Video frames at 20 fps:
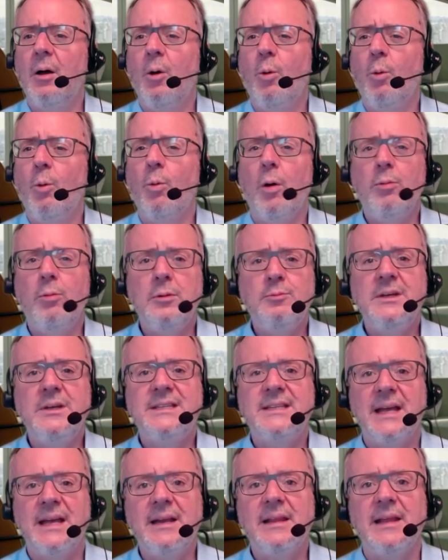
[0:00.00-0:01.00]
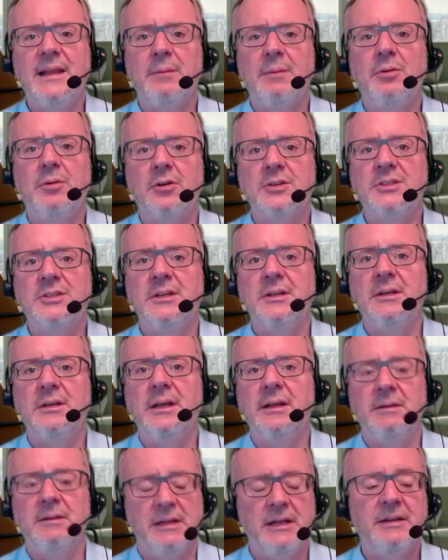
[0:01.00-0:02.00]
what would we say to that person?
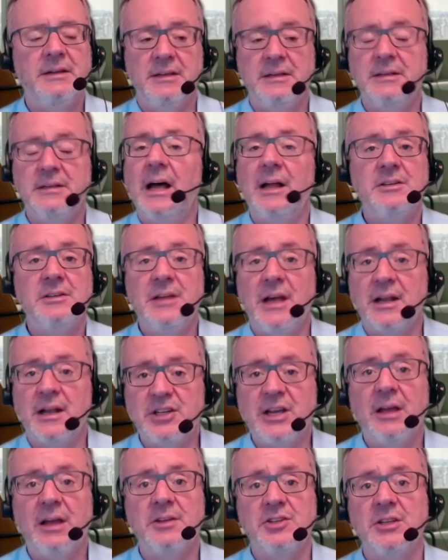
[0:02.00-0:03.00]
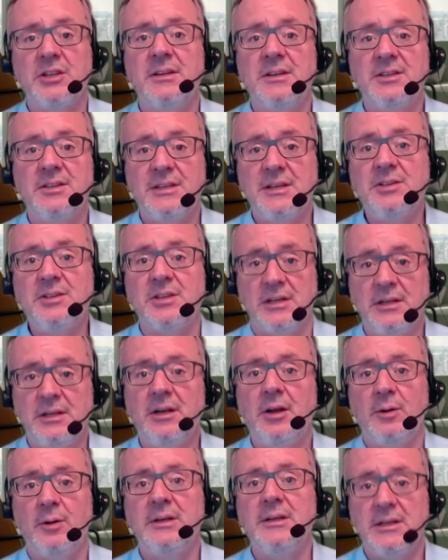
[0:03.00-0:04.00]
It, it, not not challenging the decision. You
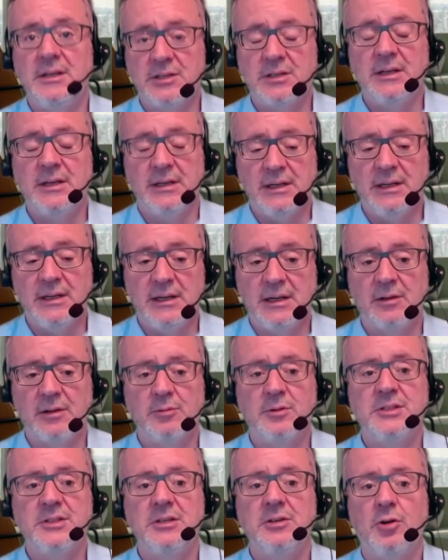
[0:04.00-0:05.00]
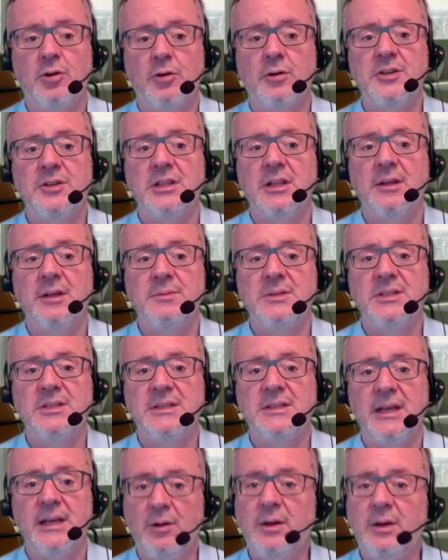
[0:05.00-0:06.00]
know, in, in in other words, encouraging them to
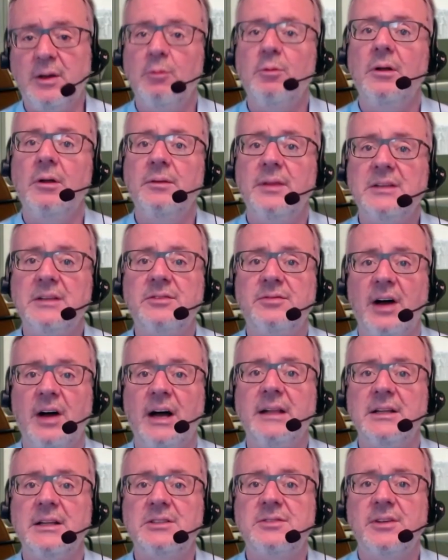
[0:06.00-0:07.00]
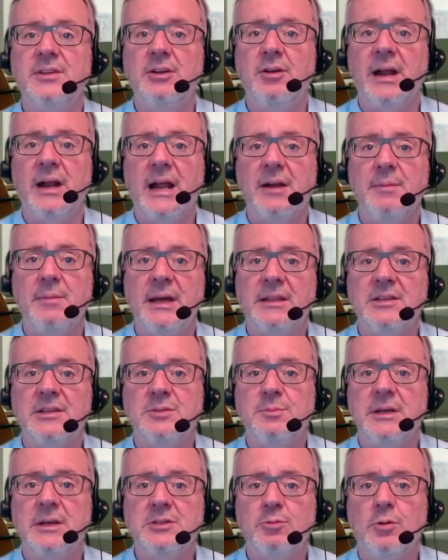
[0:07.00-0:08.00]
say, okay, well, that's fine. Let's figure out how to make this
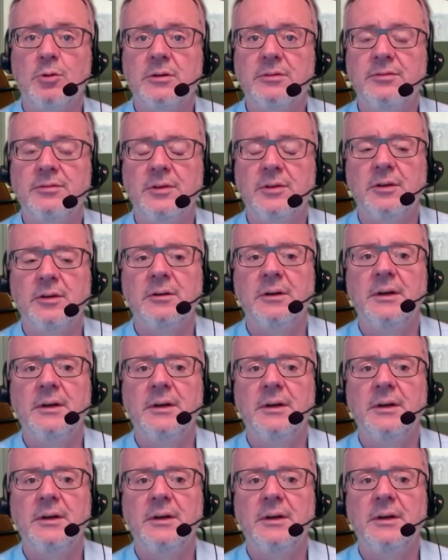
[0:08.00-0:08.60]
best work for you.